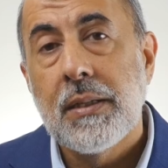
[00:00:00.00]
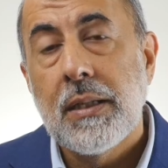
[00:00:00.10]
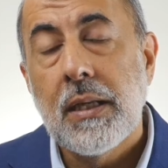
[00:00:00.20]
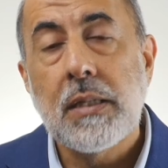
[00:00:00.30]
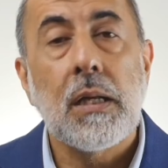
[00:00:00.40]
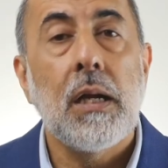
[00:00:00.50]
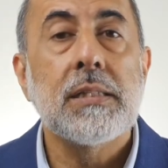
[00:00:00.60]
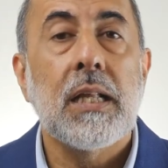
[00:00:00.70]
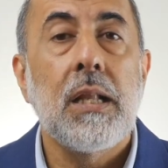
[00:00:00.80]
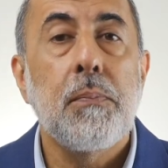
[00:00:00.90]
he sallallahu
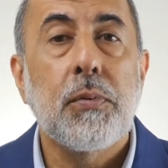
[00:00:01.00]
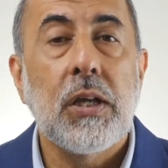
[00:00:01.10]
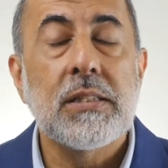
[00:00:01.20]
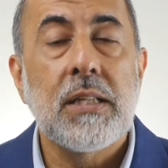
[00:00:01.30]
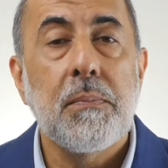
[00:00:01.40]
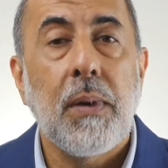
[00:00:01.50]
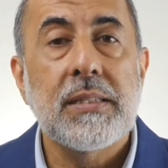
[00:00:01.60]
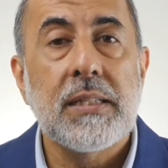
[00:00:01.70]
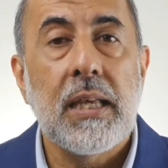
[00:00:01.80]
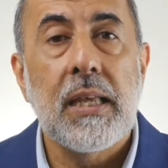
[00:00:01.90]
alaihi wasallam praised him by
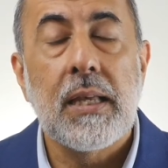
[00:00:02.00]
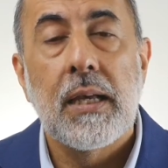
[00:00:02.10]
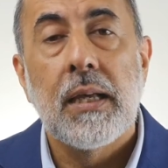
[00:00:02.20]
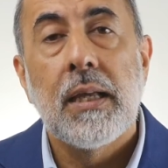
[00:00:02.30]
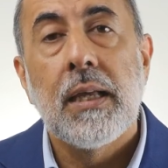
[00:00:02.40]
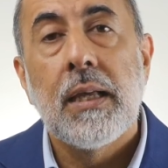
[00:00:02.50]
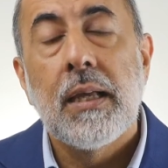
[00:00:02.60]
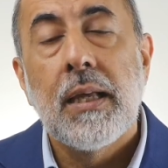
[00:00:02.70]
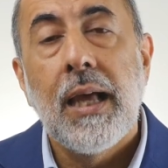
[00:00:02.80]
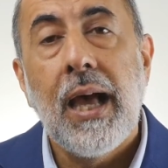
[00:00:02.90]
saying,
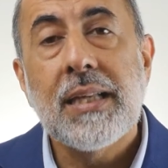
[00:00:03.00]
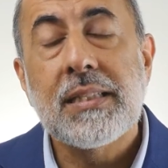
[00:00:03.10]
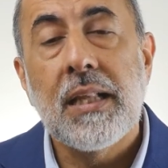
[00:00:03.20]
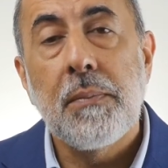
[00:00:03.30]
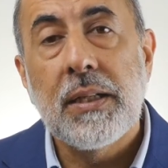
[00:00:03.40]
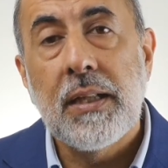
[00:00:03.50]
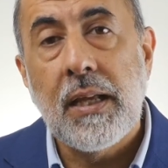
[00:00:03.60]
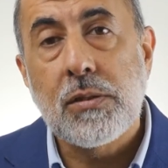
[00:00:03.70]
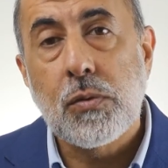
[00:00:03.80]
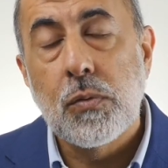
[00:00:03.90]
"Aslam
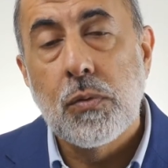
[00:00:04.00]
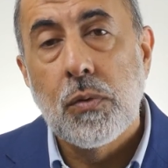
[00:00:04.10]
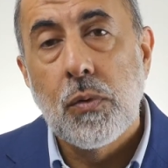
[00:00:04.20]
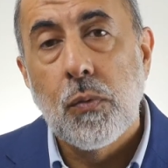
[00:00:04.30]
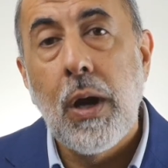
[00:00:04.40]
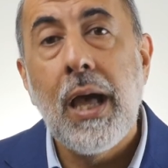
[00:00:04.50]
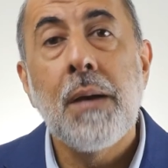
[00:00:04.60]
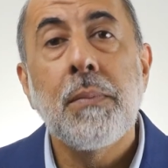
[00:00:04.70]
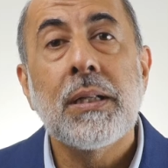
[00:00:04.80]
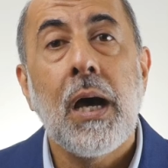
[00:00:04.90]
al-nasu wa
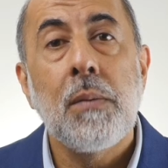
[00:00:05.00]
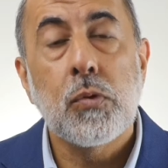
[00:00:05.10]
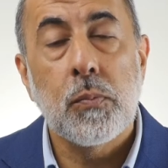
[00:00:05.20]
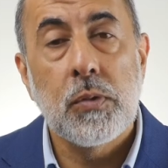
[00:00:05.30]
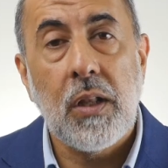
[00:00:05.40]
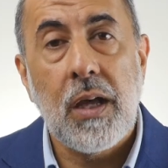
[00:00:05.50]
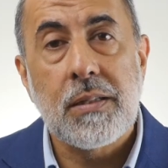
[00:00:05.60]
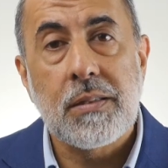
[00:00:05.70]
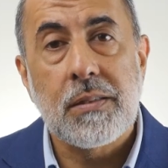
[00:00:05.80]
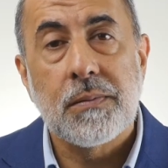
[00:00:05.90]
amana Amr ibn
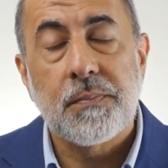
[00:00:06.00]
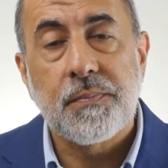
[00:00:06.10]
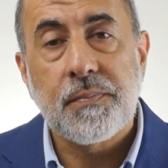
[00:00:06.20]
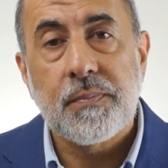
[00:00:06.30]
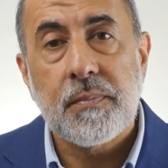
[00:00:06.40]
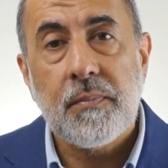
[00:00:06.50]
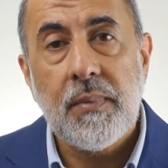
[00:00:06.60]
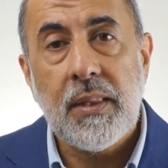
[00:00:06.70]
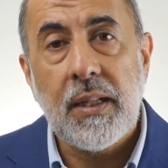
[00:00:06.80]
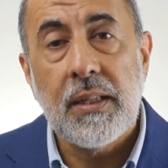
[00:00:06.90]
al-As."
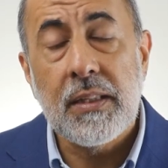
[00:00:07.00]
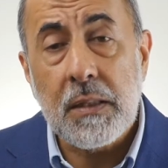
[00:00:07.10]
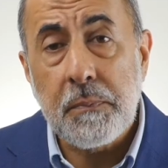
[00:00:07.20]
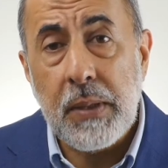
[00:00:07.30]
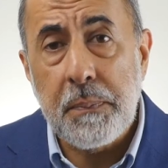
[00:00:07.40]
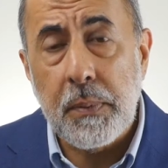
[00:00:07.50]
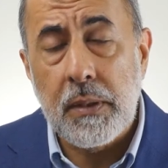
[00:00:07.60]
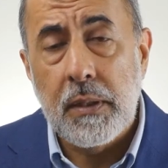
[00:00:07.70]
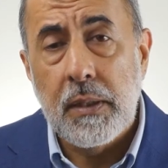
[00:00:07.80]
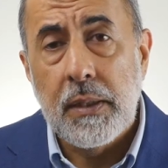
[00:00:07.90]
That people
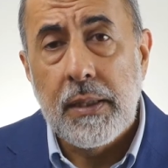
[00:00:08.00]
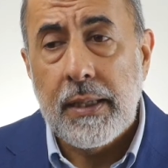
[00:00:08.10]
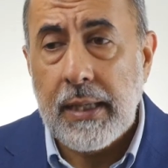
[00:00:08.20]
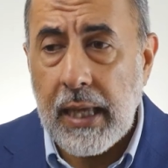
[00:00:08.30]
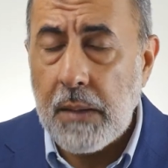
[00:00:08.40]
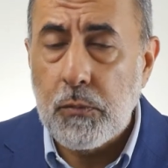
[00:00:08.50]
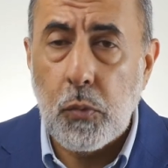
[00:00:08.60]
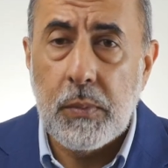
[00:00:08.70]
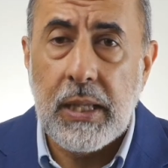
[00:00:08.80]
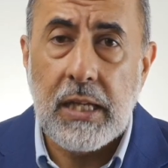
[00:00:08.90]
came to
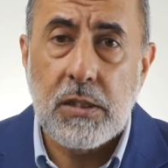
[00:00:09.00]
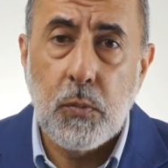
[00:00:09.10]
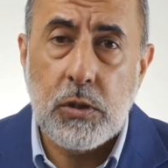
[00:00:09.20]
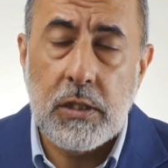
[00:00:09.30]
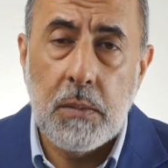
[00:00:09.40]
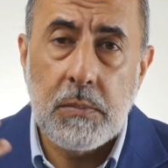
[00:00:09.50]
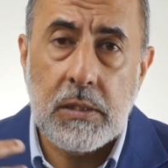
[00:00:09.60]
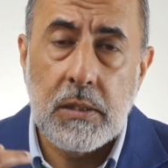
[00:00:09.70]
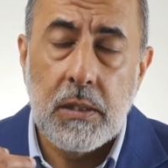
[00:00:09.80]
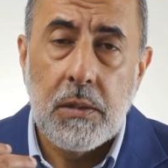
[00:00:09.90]
me as
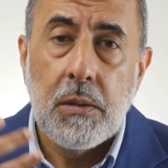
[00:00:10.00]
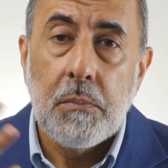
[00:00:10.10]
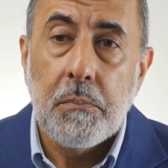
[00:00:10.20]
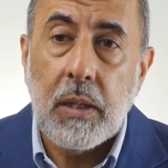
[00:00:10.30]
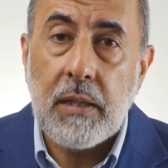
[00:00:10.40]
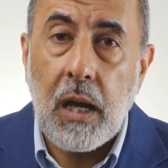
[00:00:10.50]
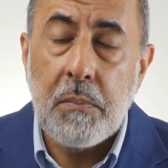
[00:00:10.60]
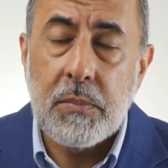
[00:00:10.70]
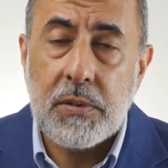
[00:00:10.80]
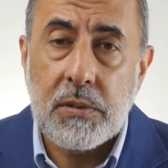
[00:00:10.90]
Muslims, but
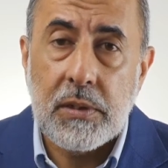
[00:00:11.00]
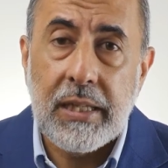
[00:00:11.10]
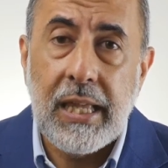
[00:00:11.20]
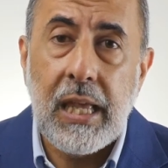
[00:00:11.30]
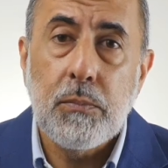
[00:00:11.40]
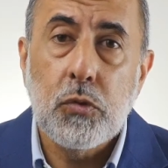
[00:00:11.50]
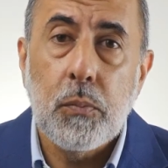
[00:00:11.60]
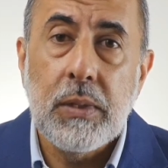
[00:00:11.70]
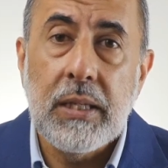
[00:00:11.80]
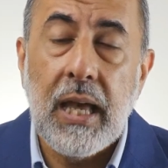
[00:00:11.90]
Amr came to
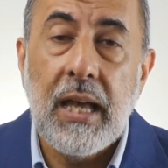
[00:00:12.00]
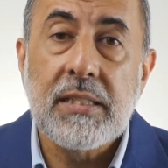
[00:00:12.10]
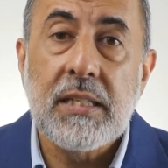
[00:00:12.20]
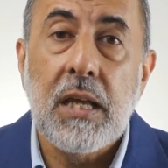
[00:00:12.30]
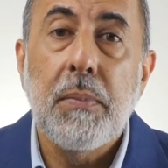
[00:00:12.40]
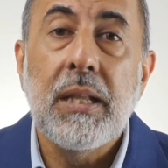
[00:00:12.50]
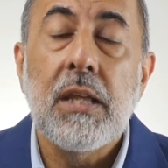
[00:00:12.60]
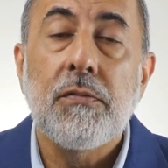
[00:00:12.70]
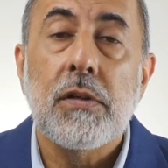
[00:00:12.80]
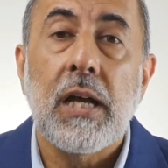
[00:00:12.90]
me as a
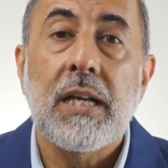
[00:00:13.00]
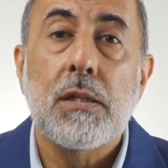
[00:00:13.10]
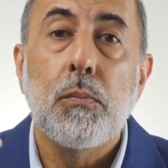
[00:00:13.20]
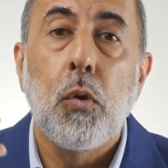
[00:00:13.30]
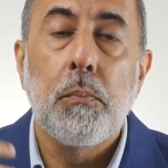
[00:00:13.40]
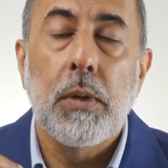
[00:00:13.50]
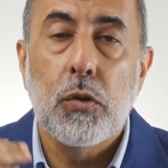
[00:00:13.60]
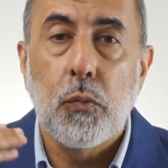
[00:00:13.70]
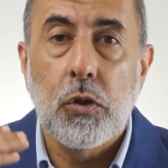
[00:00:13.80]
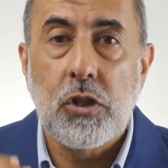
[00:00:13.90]
believer, as a mu'min,
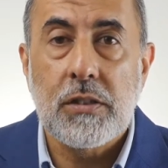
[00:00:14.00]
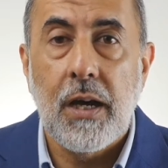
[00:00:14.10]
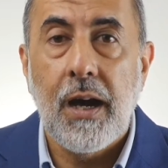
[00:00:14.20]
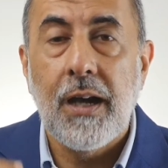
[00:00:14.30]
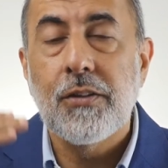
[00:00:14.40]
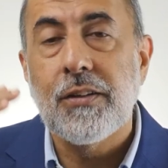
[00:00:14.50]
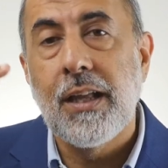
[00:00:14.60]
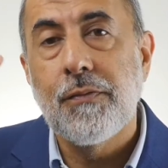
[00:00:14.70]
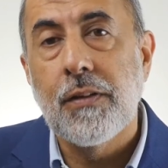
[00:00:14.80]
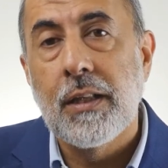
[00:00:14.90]
which is a higher
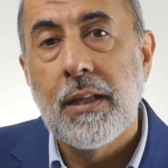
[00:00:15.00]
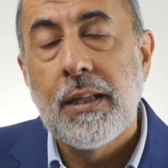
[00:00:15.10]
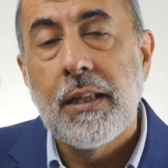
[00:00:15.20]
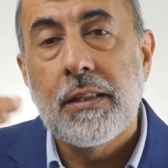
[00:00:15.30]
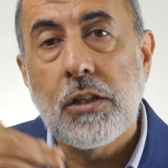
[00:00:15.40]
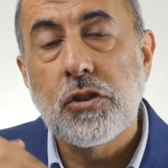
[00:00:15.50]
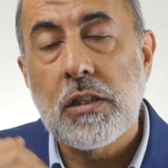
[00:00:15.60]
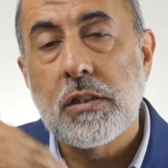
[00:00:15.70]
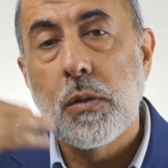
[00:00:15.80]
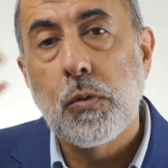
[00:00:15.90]
level than
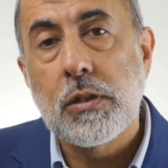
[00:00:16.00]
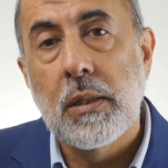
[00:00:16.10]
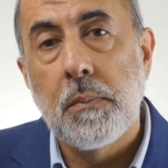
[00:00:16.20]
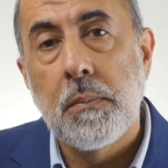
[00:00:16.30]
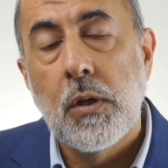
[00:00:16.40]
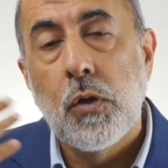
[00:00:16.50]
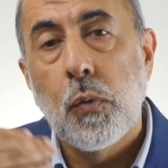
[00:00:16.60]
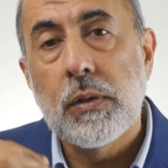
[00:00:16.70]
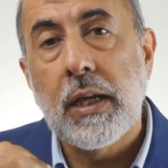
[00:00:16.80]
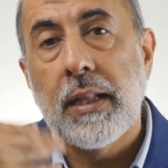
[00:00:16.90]
just a Muslim
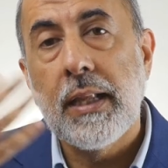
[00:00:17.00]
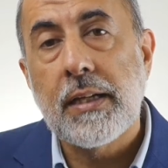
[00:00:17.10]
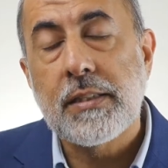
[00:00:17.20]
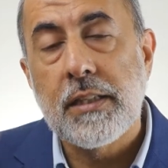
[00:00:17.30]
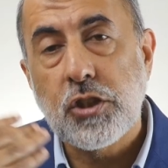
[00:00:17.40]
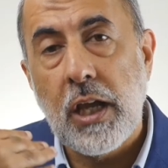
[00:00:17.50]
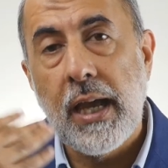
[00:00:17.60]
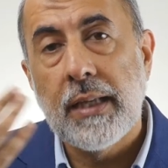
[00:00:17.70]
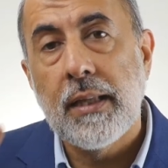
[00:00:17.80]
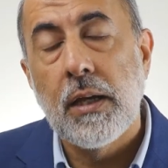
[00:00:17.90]
who declares the
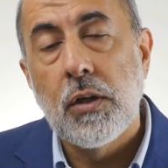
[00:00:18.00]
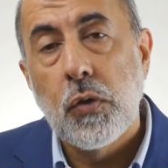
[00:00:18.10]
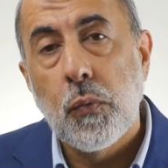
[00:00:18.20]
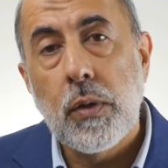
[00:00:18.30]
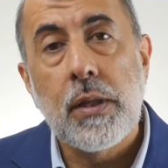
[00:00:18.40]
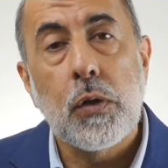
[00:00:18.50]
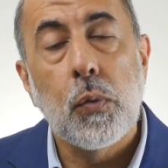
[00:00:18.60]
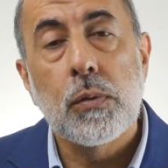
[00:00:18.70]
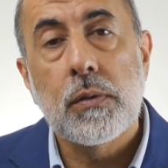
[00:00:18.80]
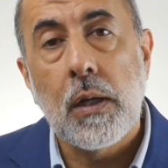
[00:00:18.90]
Shahada with their
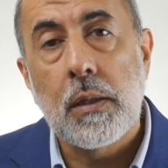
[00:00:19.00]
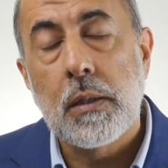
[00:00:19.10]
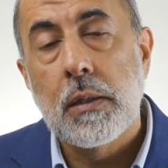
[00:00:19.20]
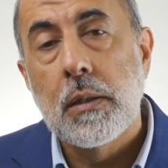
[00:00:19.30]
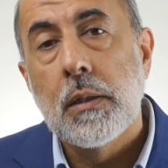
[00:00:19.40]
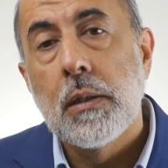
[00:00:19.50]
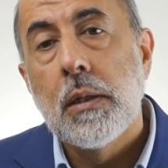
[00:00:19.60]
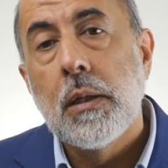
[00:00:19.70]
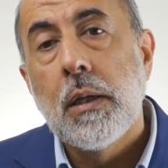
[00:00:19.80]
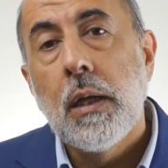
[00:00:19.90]
own
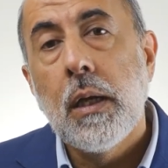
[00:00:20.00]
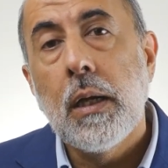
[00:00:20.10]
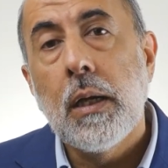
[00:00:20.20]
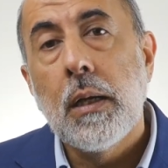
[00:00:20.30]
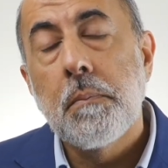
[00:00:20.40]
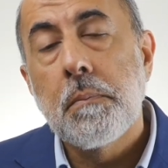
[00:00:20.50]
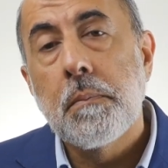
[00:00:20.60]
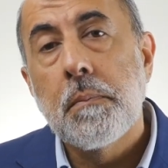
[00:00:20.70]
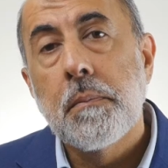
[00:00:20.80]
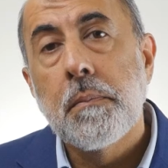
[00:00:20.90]
tongue.
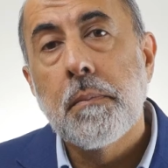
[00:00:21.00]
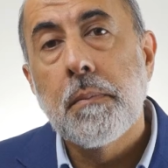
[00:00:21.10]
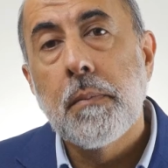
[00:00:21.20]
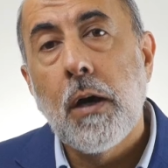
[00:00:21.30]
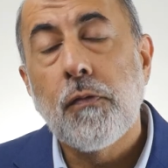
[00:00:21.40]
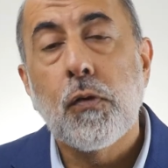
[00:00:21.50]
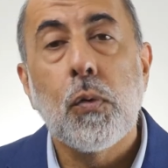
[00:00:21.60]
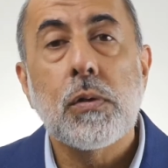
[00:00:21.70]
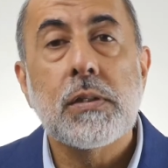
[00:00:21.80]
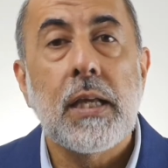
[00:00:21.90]
Of
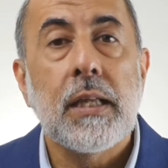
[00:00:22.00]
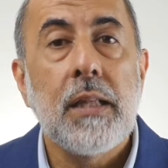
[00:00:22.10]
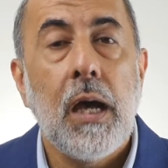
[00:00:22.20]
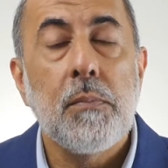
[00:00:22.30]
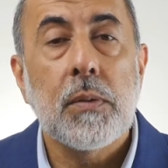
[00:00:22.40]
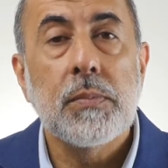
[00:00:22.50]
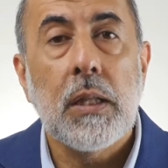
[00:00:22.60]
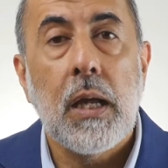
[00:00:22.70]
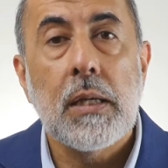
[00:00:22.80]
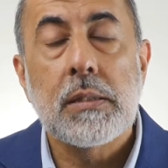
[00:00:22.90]
course, Sayyidina Amr ibn
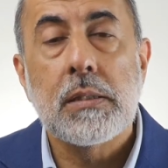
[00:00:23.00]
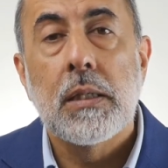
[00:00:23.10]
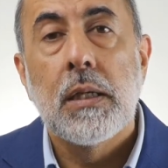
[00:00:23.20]
al-As,